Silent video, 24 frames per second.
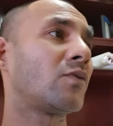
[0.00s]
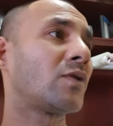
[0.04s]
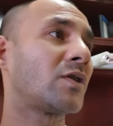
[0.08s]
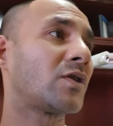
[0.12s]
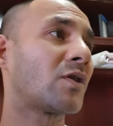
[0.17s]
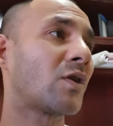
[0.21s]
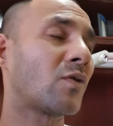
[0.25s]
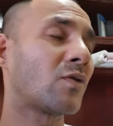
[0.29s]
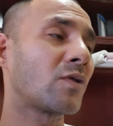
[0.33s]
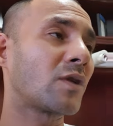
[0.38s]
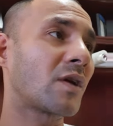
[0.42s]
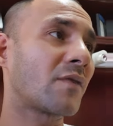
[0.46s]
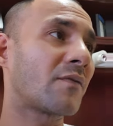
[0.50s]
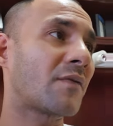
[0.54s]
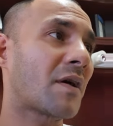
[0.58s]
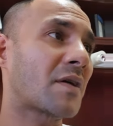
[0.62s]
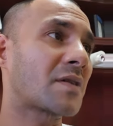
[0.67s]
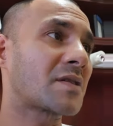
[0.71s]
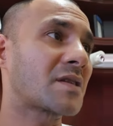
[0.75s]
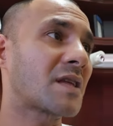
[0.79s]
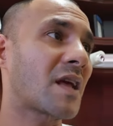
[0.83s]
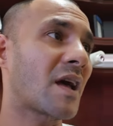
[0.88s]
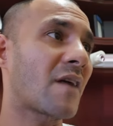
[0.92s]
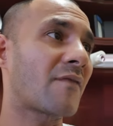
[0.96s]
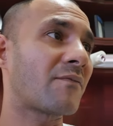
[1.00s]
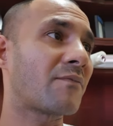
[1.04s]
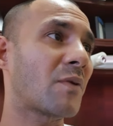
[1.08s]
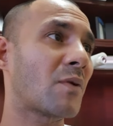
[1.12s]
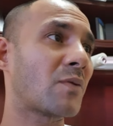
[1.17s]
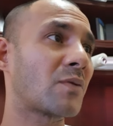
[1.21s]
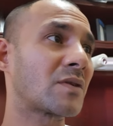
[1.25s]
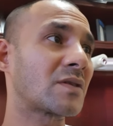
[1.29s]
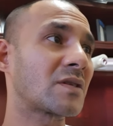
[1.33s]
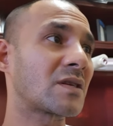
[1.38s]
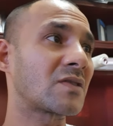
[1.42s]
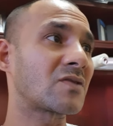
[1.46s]
We don't give our staff
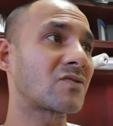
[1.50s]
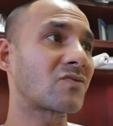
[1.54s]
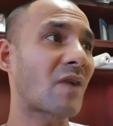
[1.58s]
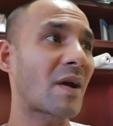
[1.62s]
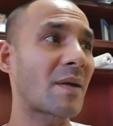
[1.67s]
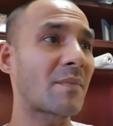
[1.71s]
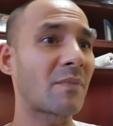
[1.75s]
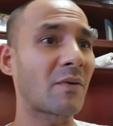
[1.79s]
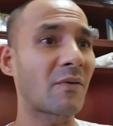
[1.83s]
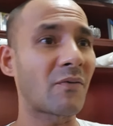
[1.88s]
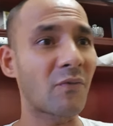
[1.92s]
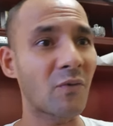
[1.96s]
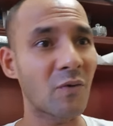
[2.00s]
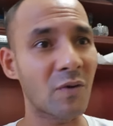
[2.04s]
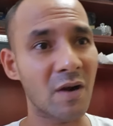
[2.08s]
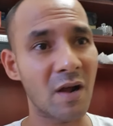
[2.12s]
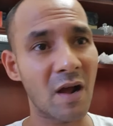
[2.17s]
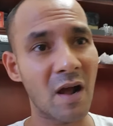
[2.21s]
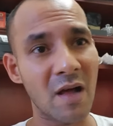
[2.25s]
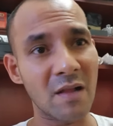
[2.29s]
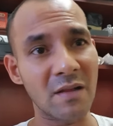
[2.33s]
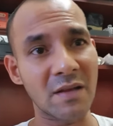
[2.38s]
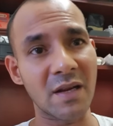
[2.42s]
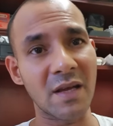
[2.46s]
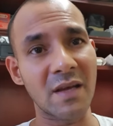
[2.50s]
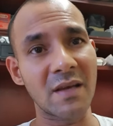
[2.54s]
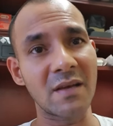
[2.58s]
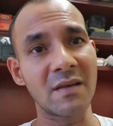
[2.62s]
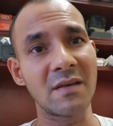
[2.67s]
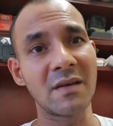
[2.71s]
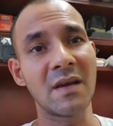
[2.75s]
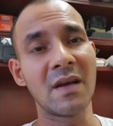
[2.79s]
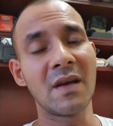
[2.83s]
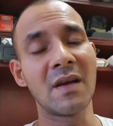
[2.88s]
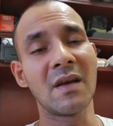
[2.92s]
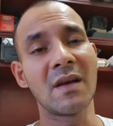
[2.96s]
bonuses right before the
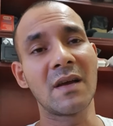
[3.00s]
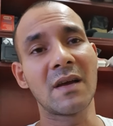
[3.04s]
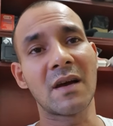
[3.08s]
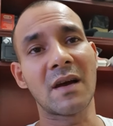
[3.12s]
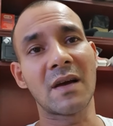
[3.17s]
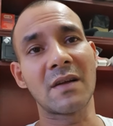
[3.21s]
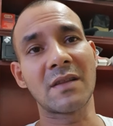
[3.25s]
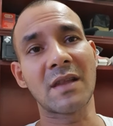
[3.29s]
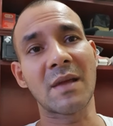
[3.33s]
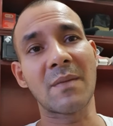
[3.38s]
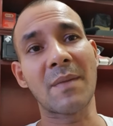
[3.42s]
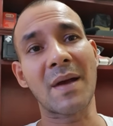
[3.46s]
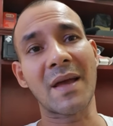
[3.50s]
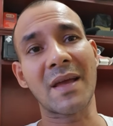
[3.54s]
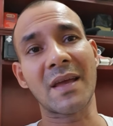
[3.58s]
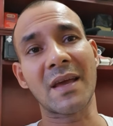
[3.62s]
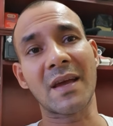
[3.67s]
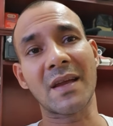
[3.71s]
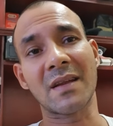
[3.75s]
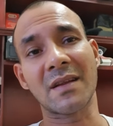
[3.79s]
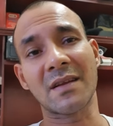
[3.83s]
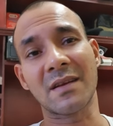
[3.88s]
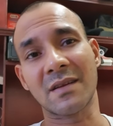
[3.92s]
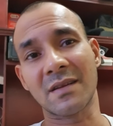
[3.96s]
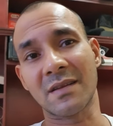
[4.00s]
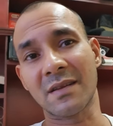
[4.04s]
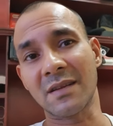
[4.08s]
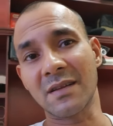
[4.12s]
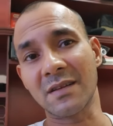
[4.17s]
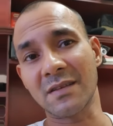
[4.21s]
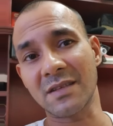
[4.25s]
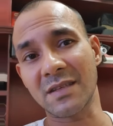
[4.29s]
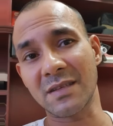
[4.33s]
holiday. They might get a little